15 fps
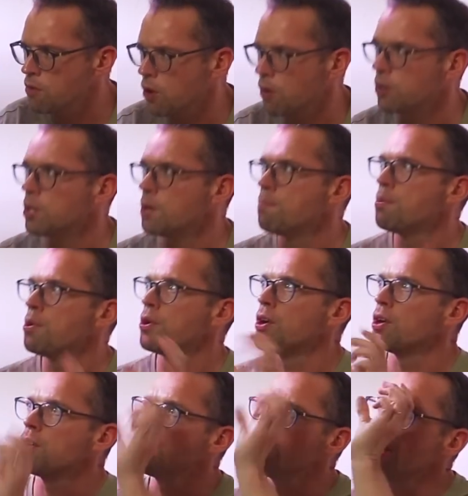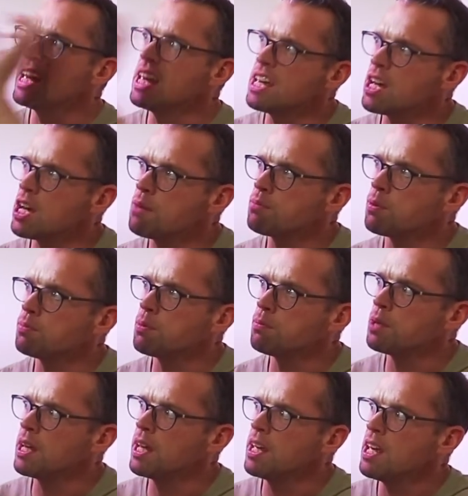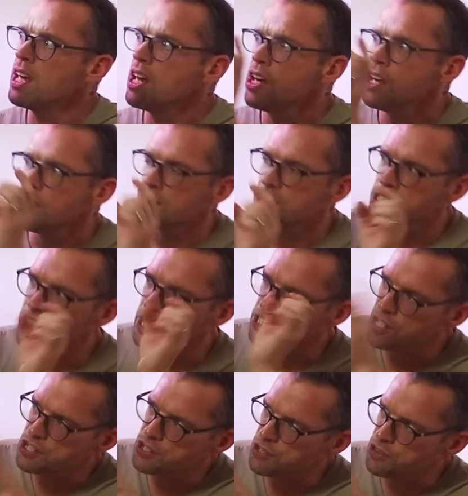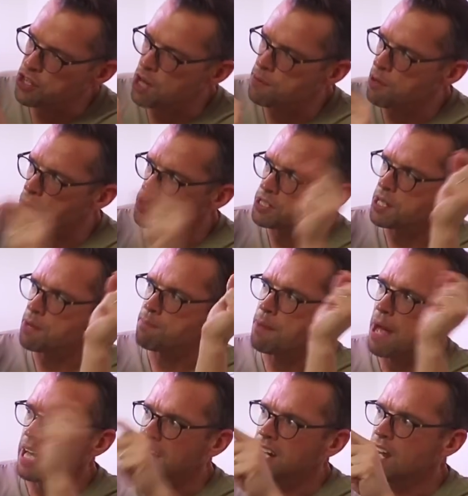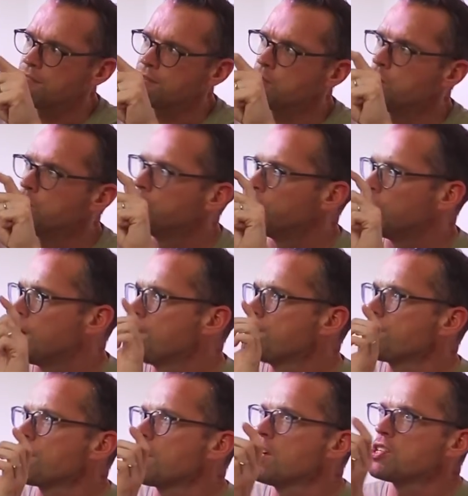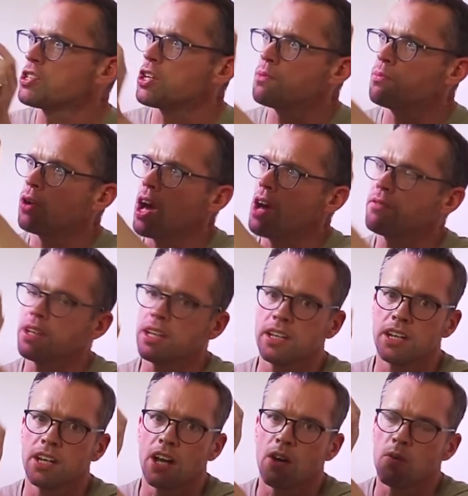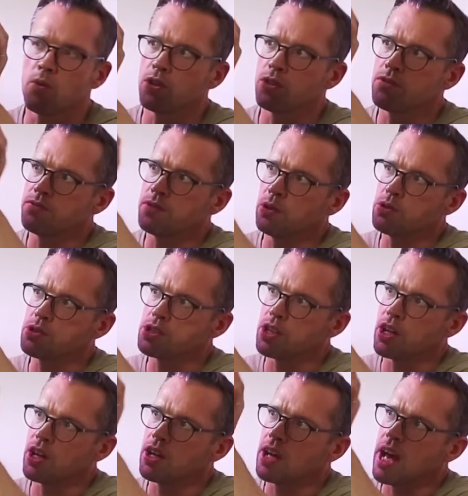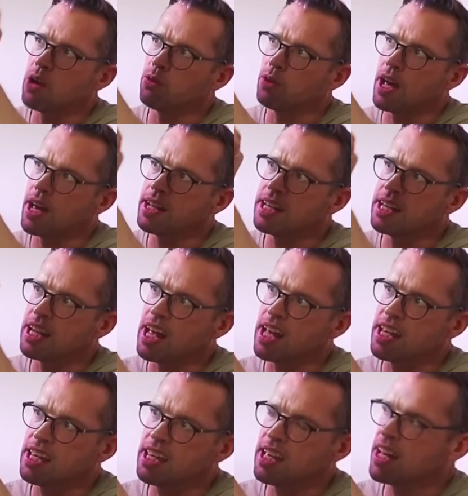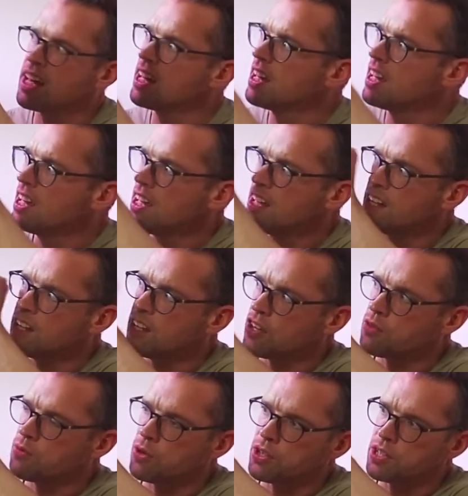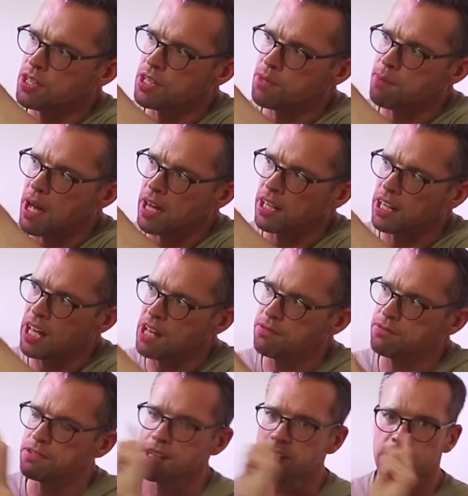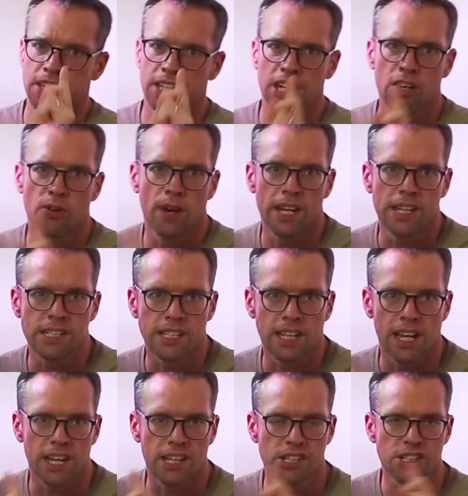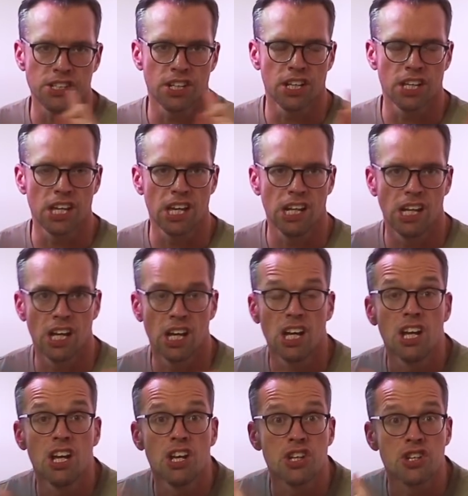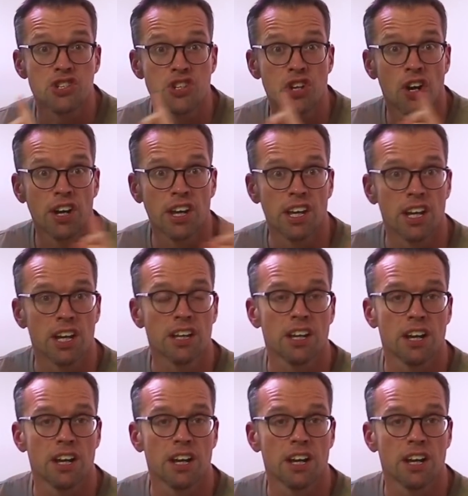that I'm going to put here probably. The 600 thermo is in the back left corner. So by having one filter outlet and inlet here, the other one in the back left, that's going to create a circular gyre